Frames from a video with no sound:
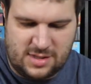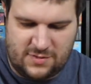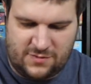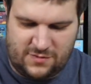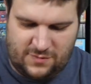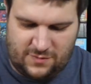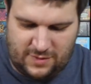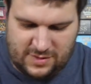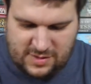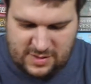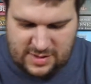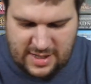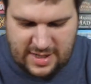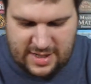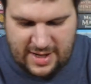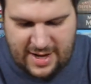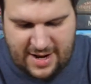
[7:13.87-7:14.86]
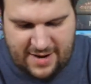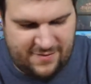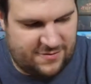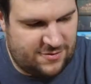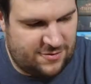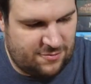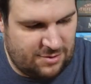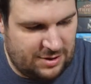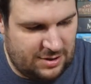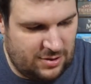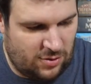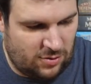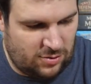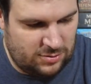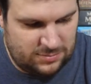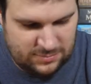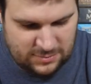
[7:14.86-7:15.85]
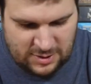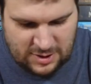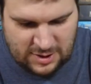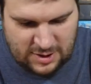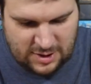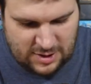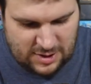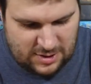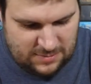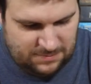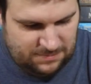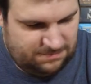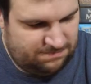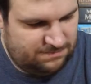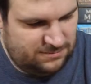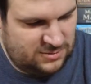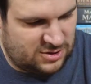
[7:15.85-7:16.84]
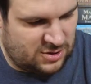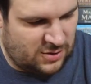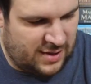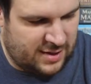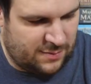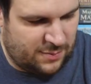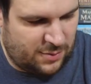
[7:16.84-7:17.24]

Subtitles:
if let's say I have 3 gold, so I can